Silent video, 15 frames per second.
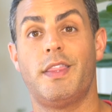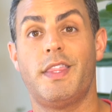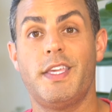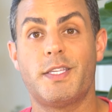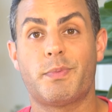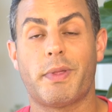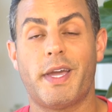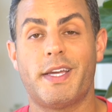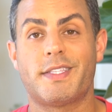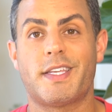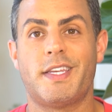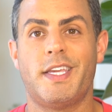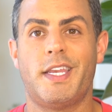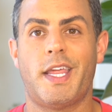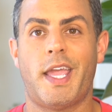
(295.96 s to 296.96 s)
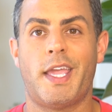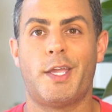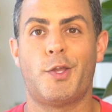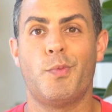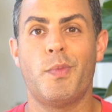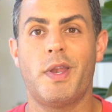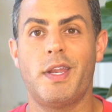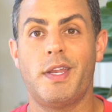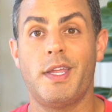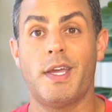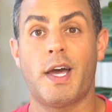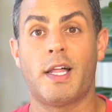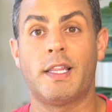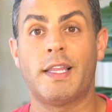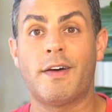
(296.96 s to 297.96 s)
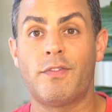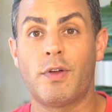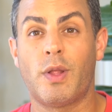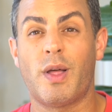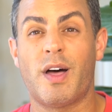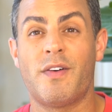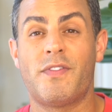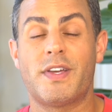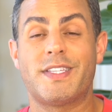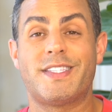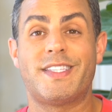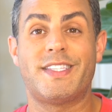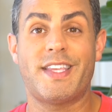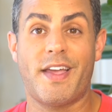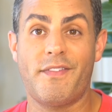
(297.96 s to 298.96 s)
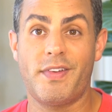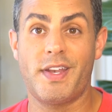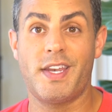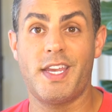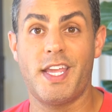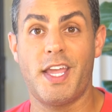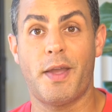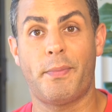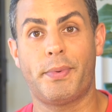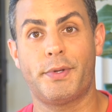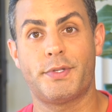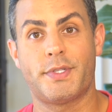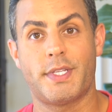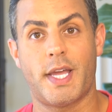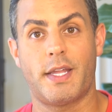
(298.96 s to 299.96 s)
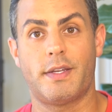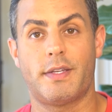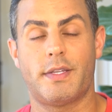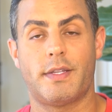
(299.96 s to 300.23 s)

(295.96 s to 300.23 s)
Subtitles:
These plants need a humidity level of 70%.